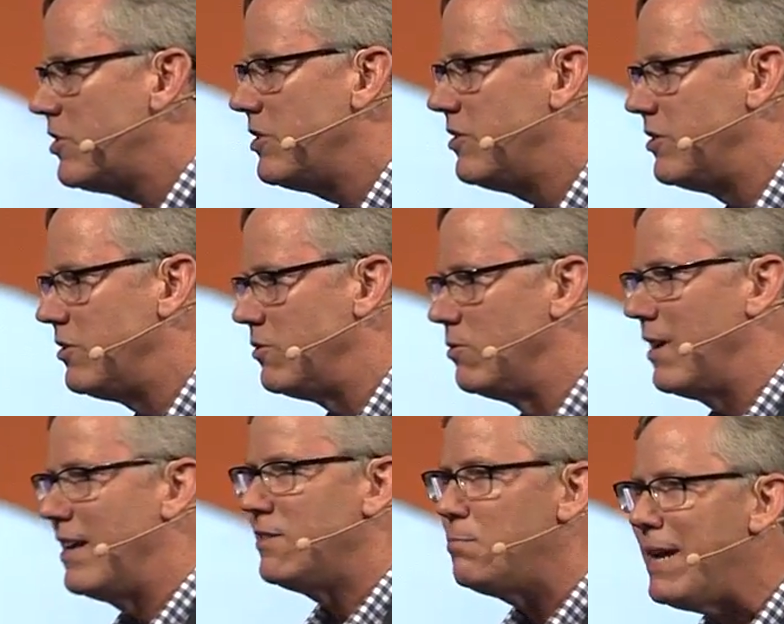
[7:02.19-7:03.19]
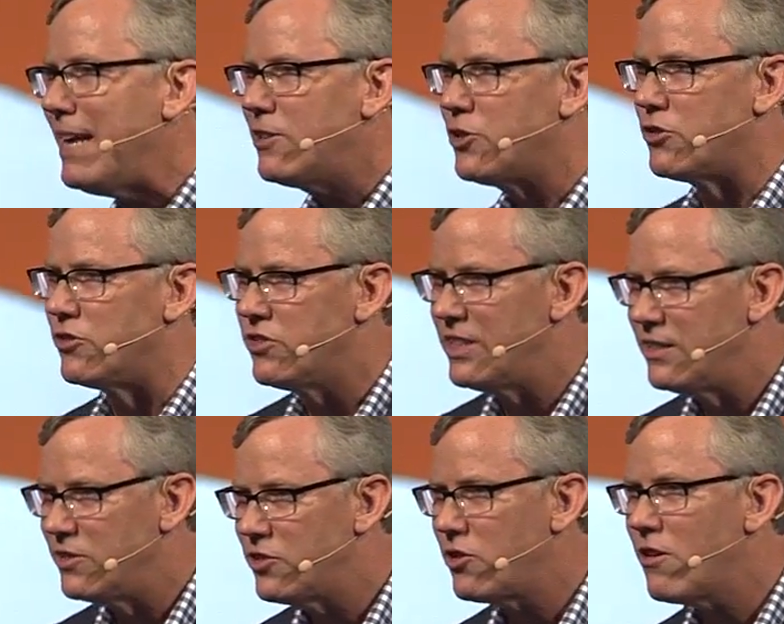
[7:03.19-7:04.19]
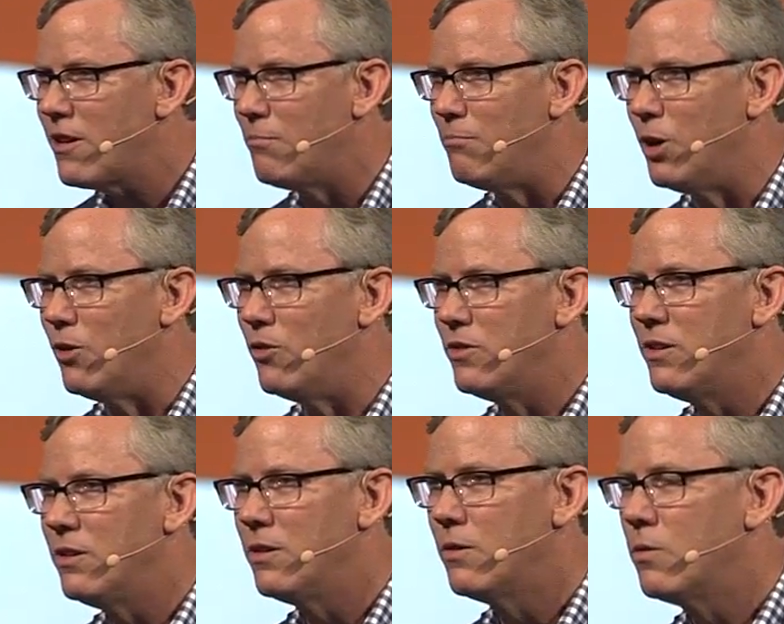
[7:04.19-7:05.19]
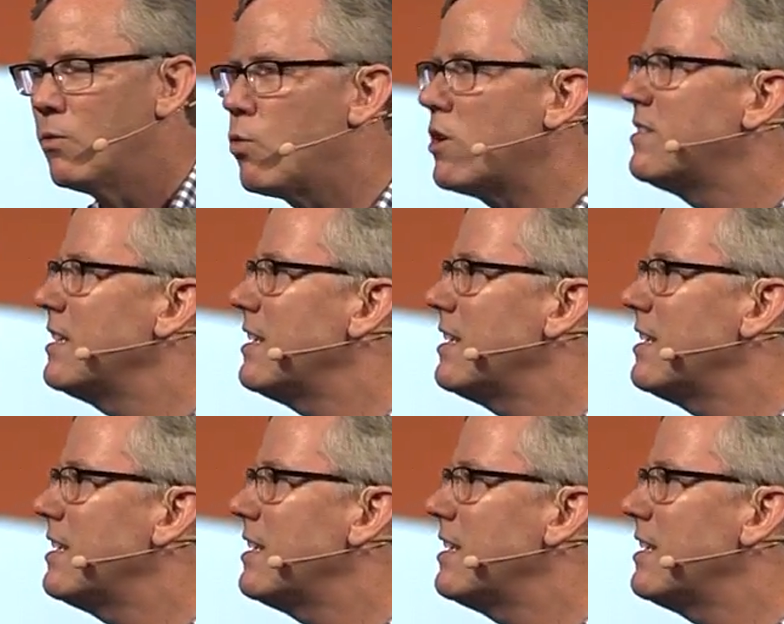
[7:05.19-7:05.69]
to do as managers in startup mode worked